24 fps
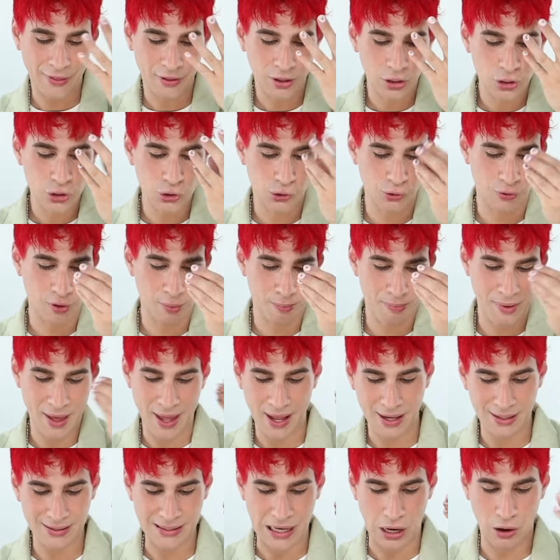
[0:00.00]
I think you should grow the
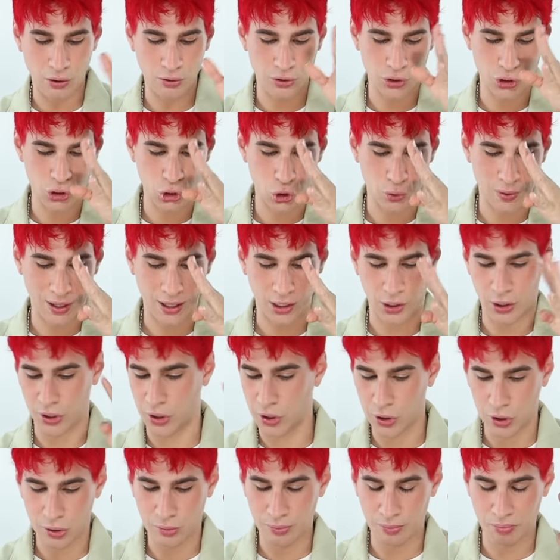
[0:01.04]
bangs out and do a
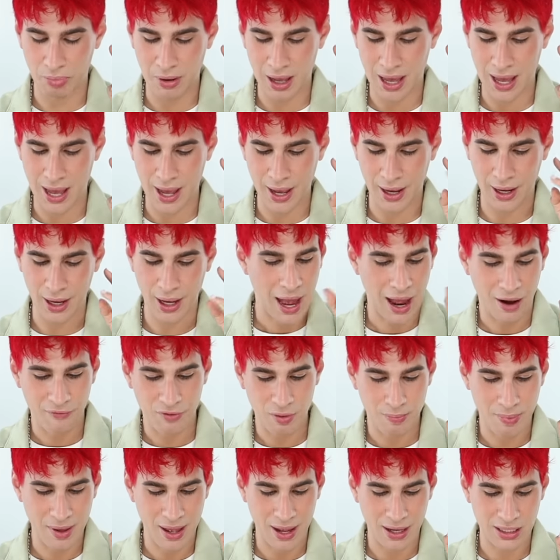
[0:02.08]
curtain bang. Have the
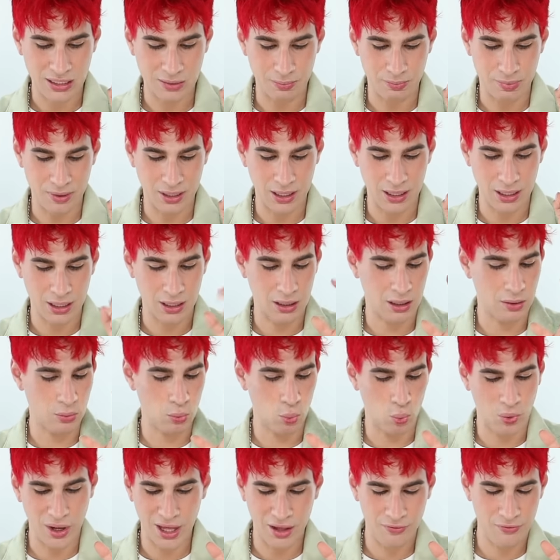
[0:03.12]
bangs be
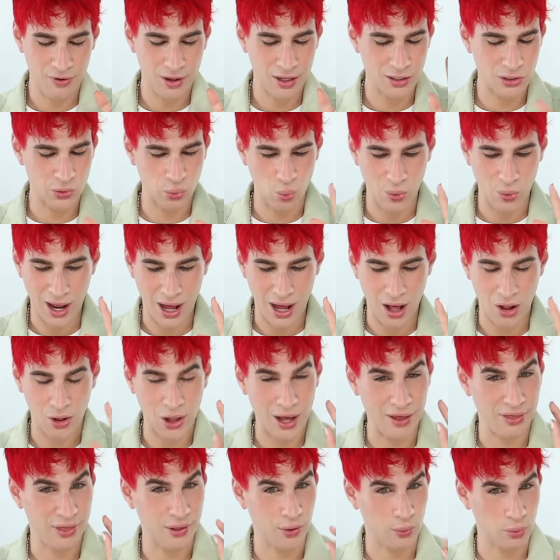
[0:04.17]
wavy as well, I
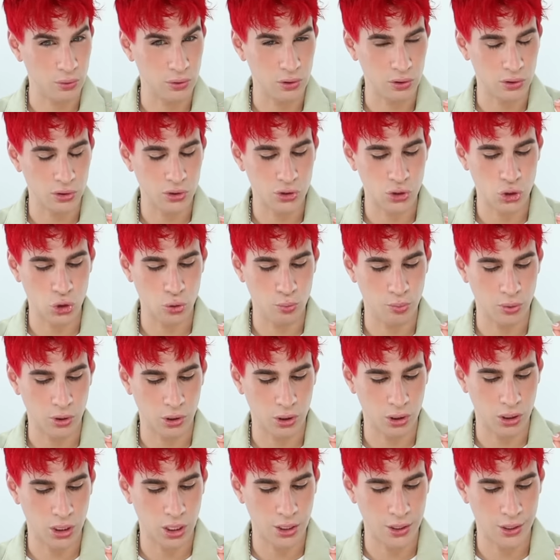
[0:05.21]
think would look super
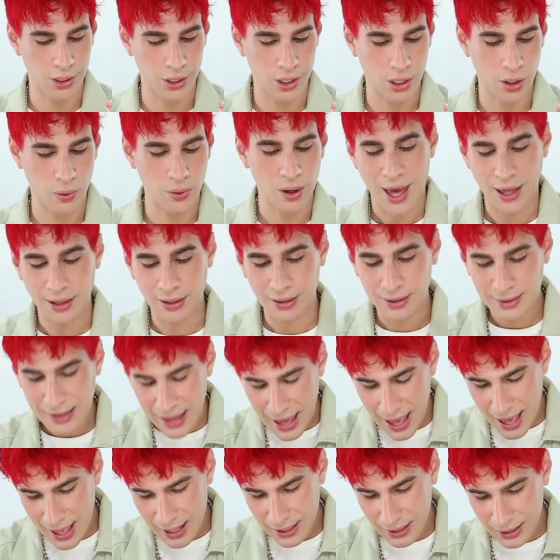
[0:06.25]
good on you. And
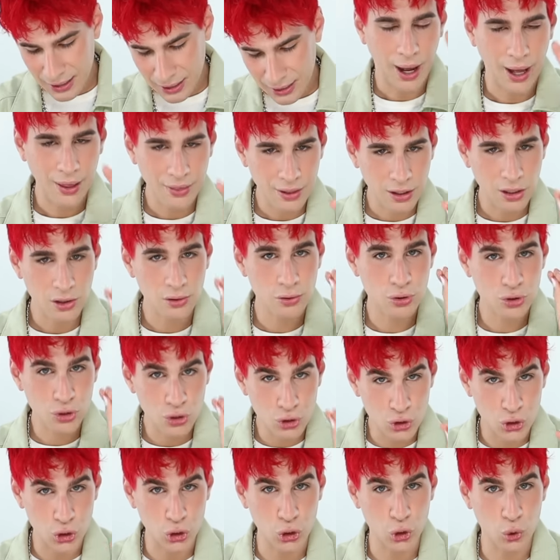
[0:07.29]
then I think you should
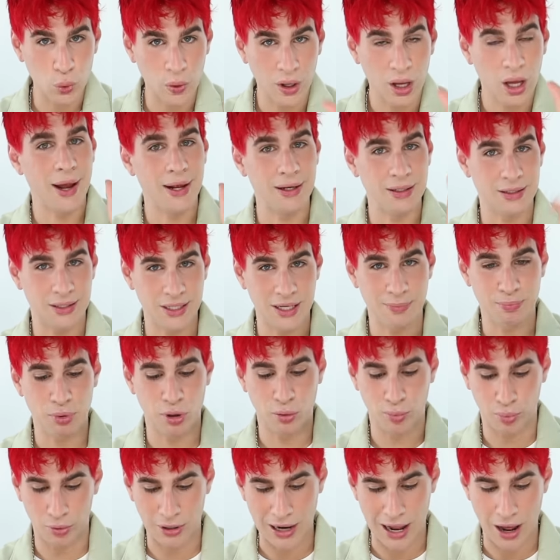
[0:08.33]
do a deeper
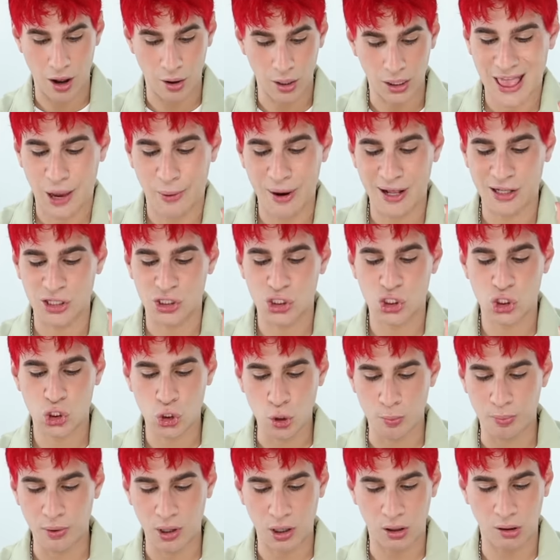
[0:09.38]
brown. That way it's
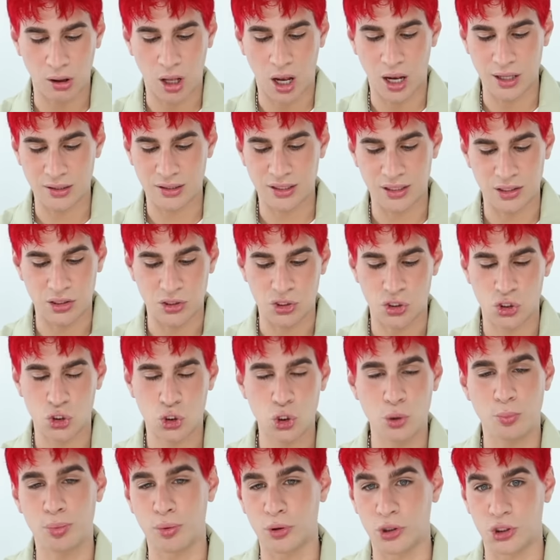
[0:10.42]
super glossy and
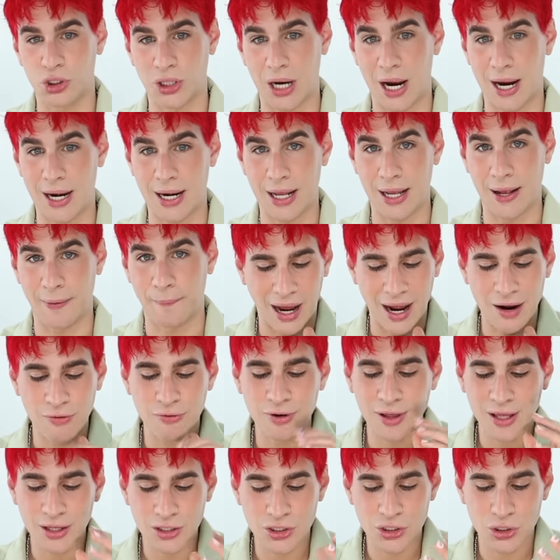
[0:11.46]
super shiny. I
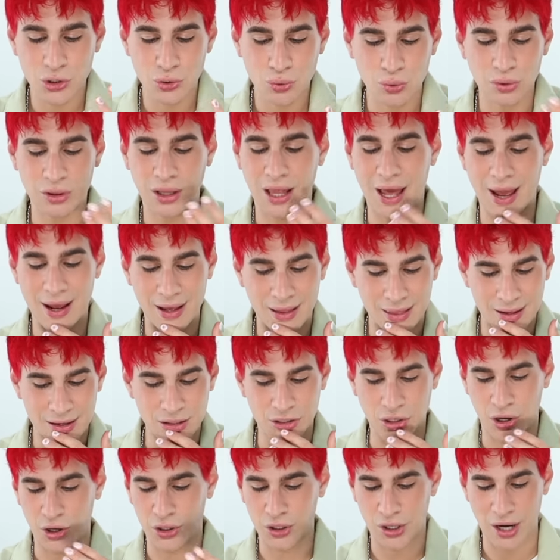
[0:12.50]
really do like the
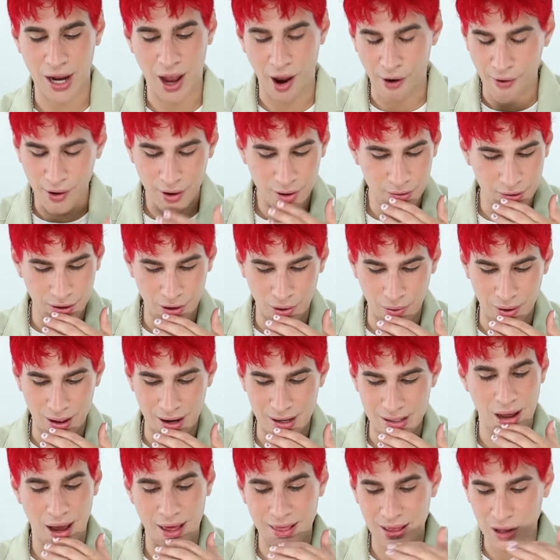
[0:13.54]
darker hair on you. And
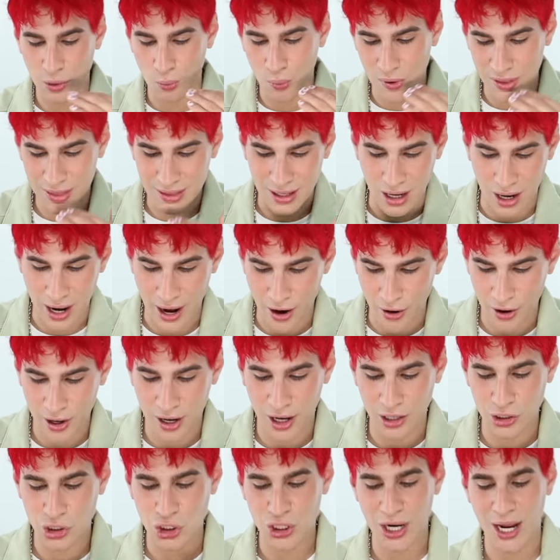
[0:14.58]
I think with the
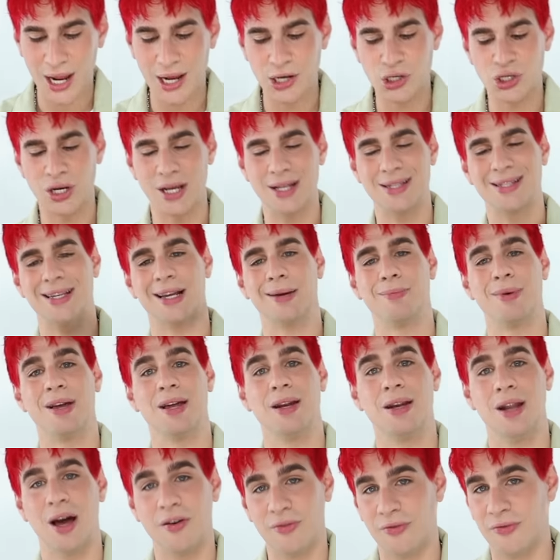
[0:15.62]
haircut change, it's gonna be
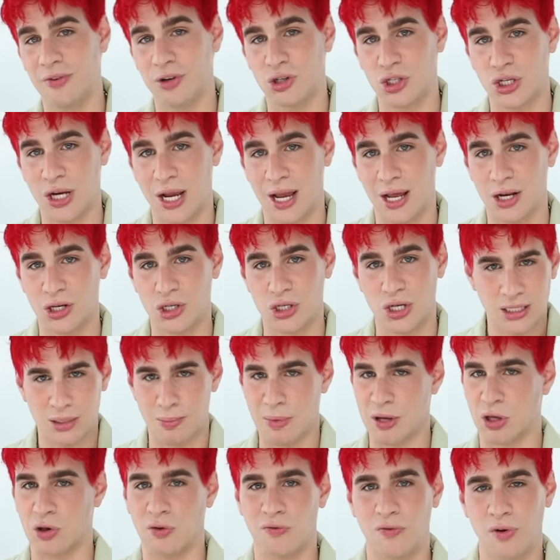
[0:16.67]
enough of a change to
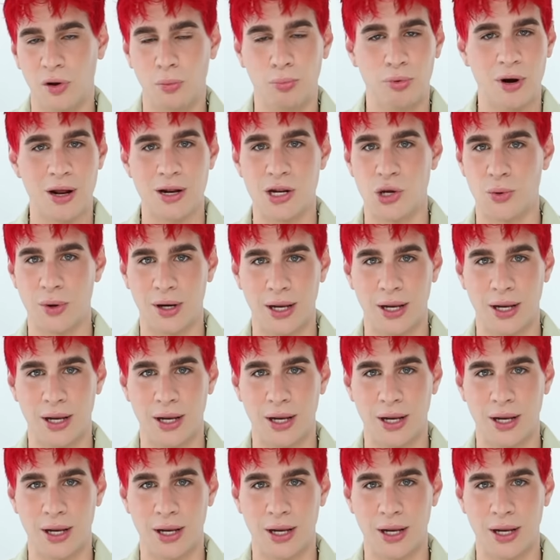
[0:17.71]
make you feel brand new